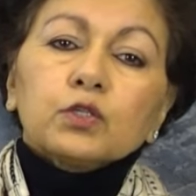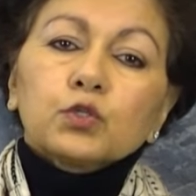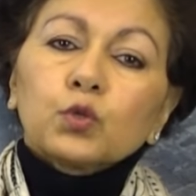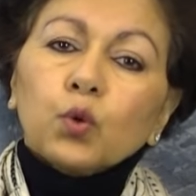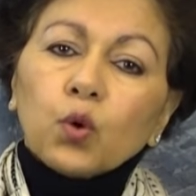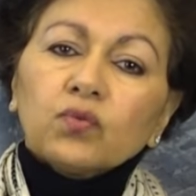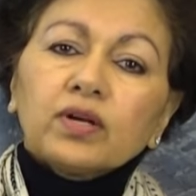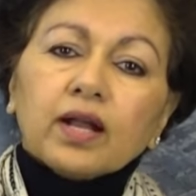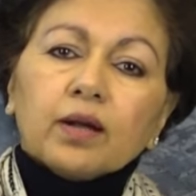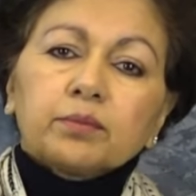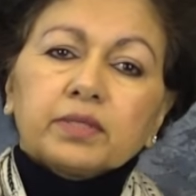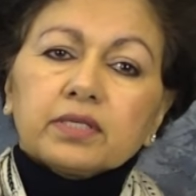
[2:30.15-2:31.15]
To
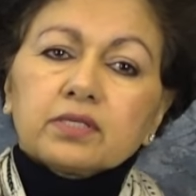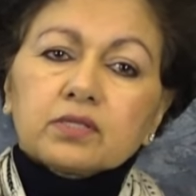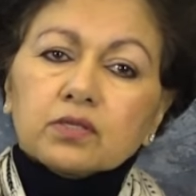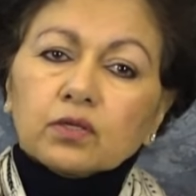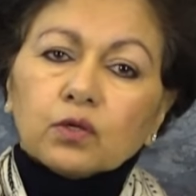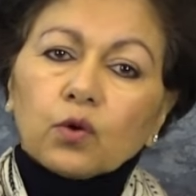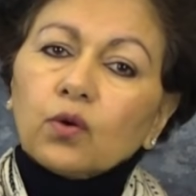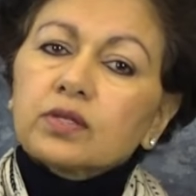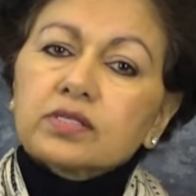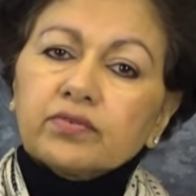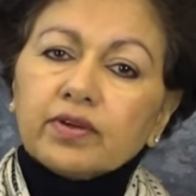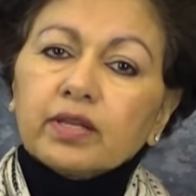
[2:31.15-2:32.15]
overcome this, COL
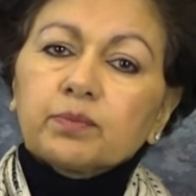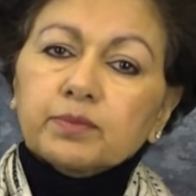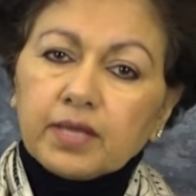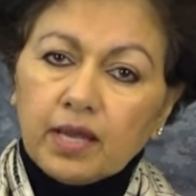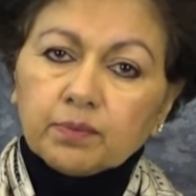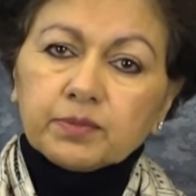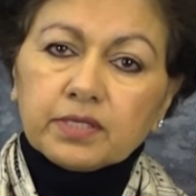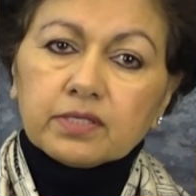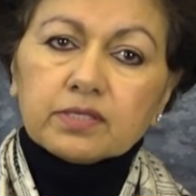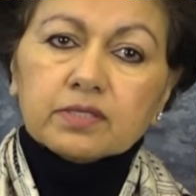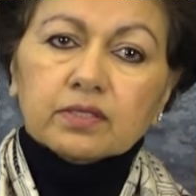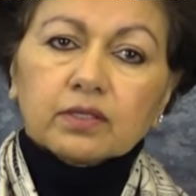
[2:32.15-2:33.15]
developed
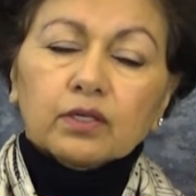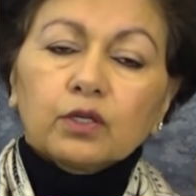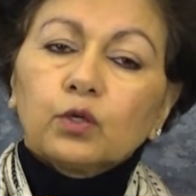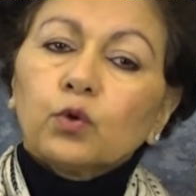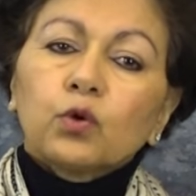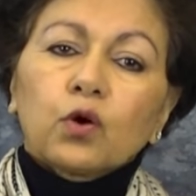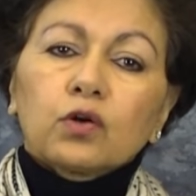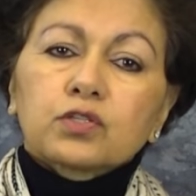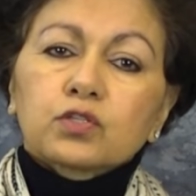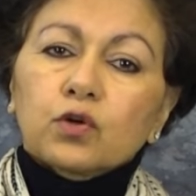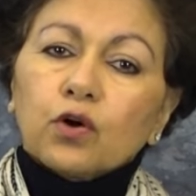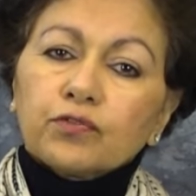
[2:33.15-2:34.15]
Aptus, a low
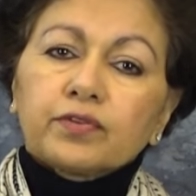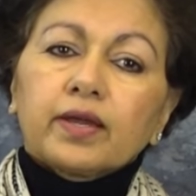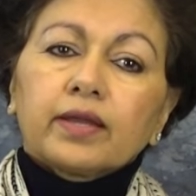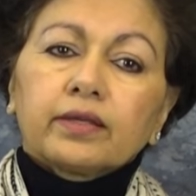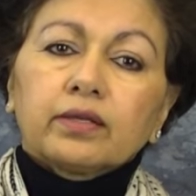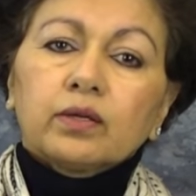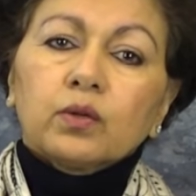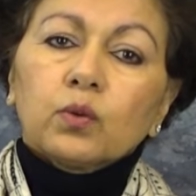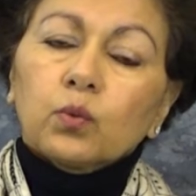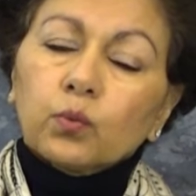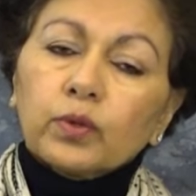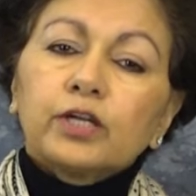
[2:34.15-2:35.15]
cost offline
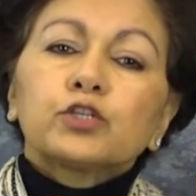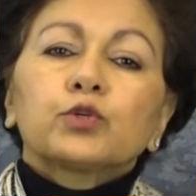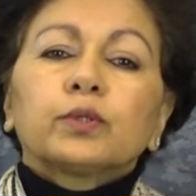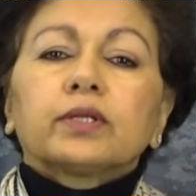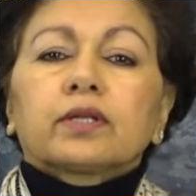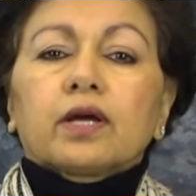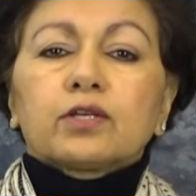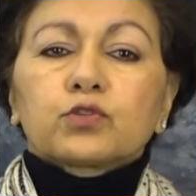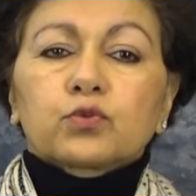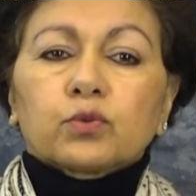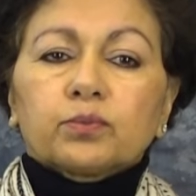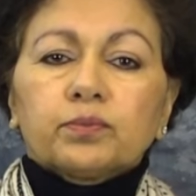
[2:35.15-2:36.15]
virtual
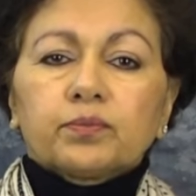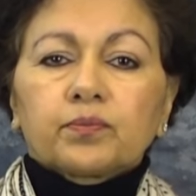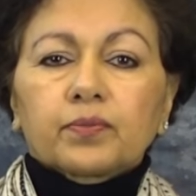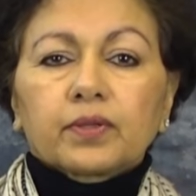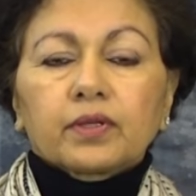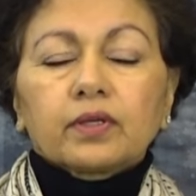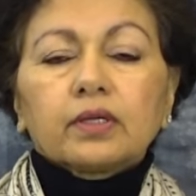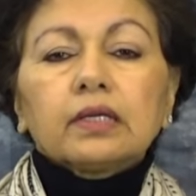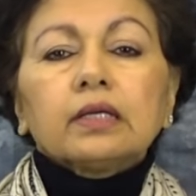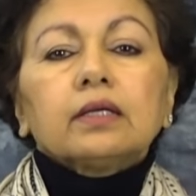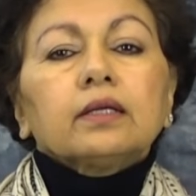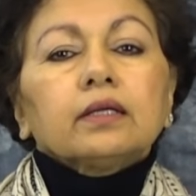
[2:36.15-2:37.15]
classroom
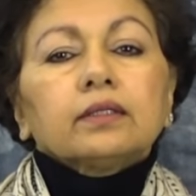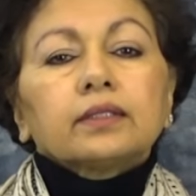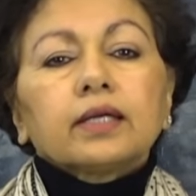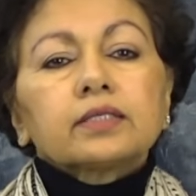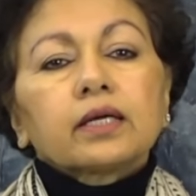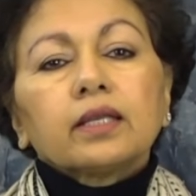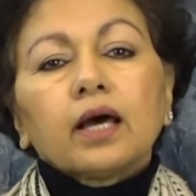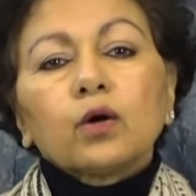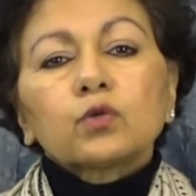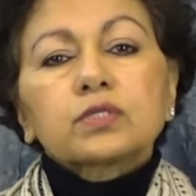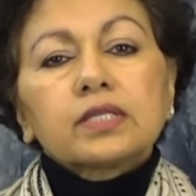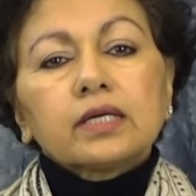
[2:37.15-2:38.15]
that
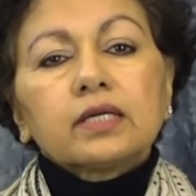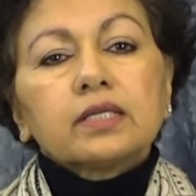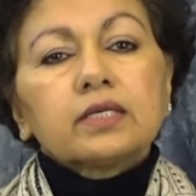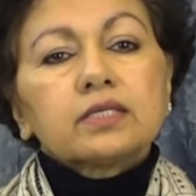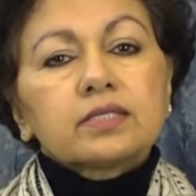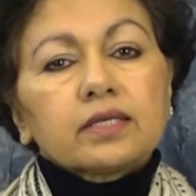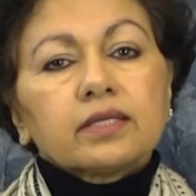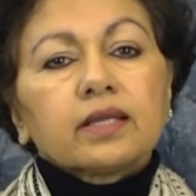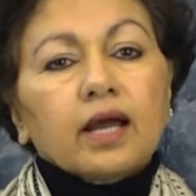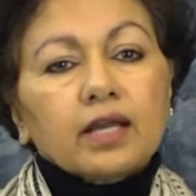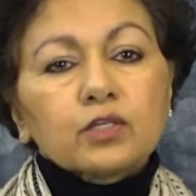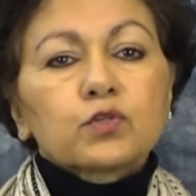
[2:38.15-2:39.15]
allows learners in
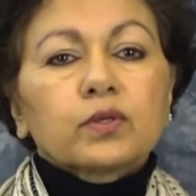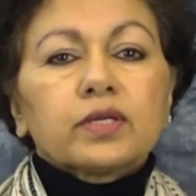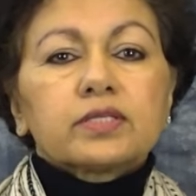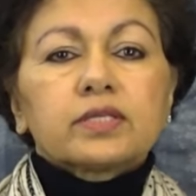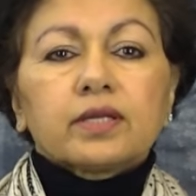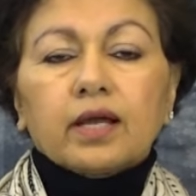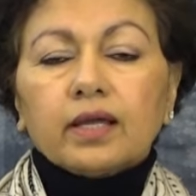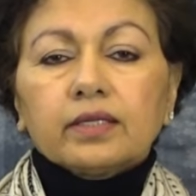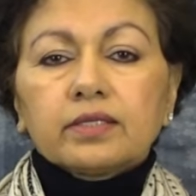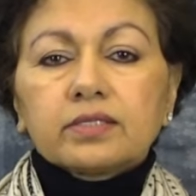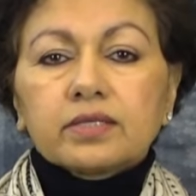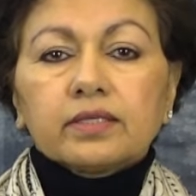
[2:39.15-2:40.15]
isolated
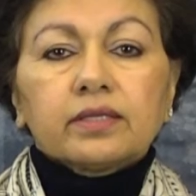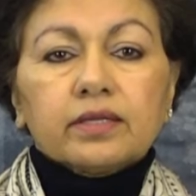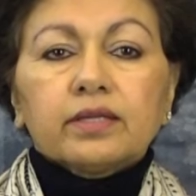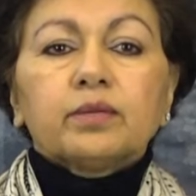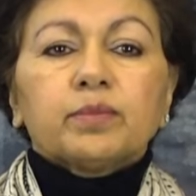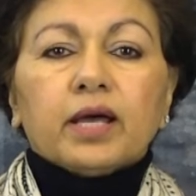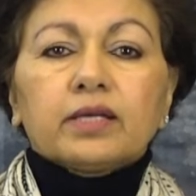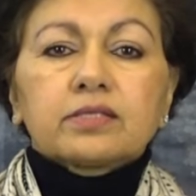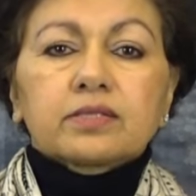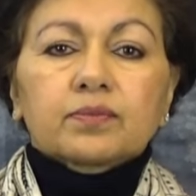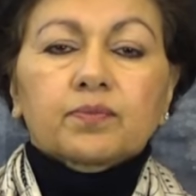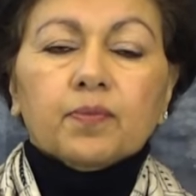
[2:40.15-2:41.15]
islands in
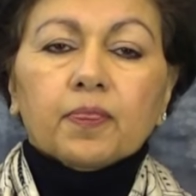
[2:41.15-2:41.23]
Kiribati